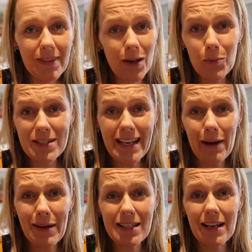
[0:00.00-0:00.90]
and we'll see
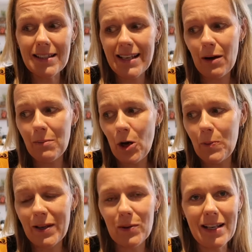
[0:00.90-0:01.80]
how it turns out. I'm
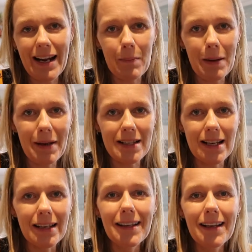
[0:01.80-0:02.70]
hoping it will turn out a bit
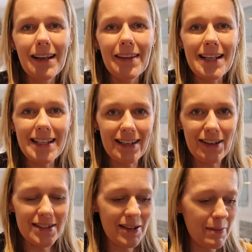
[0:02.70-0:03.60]
better than it did
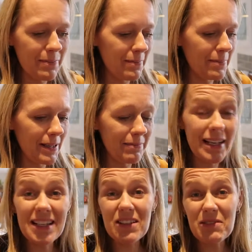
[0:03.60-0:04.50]
last time, but
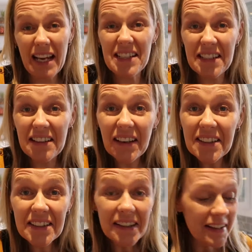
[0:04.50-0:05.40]
it still tasted
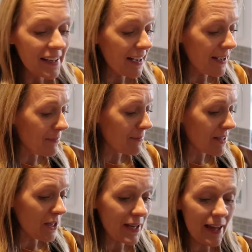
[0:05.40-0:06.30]
nice.
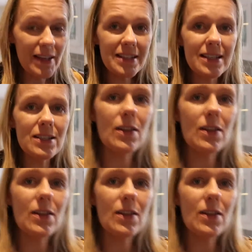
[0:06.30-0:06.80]
So yeah, this is